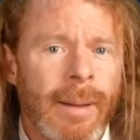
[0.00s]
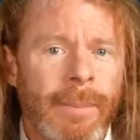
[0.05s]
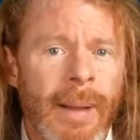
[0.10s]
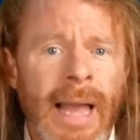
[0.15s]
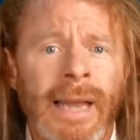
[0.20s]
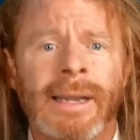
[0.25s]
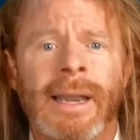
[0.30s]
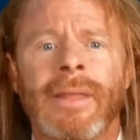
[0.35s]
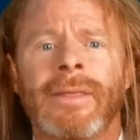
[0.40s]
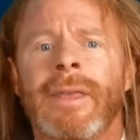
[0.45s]

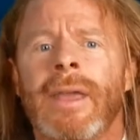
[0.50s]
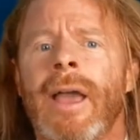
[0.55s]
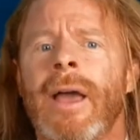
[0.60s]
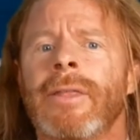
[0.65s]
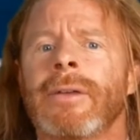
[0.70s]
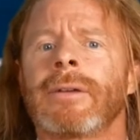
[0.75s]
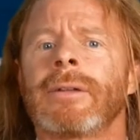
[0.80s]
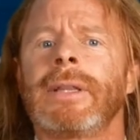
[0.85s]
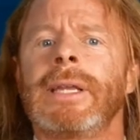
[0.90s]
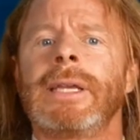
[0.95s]
Biden and the
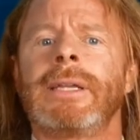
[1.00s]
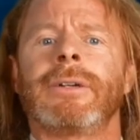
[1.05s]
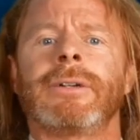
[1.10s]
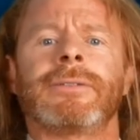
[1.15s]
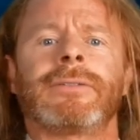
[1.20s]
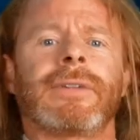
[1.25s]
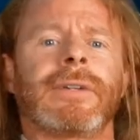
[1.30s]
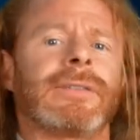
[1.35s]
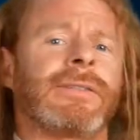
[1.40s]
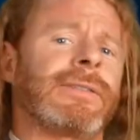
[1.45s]
other
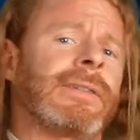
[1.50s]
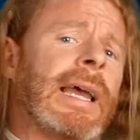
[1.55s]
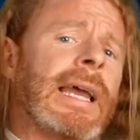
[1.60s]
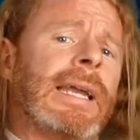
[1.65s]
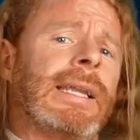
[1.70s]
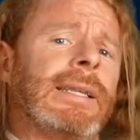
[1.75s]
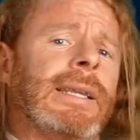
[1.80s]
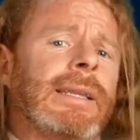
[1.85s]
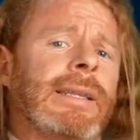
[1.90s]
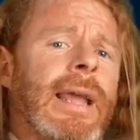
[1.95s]
leaders
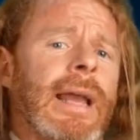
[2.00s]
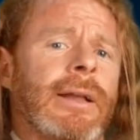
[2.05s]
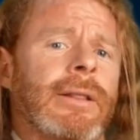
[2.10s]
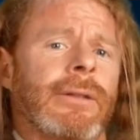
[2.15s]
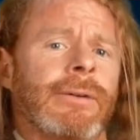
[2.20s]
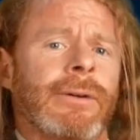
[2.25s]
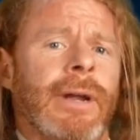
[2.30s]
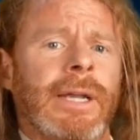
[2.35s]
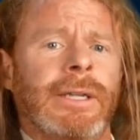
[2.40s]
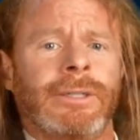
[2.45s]
signed a
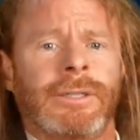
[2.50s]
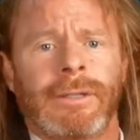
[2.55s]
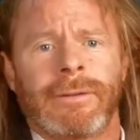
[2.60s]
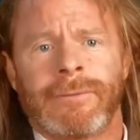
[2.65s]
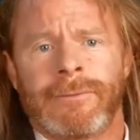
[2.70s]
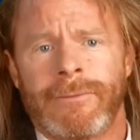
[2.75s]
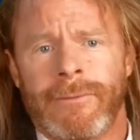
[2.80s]
declaration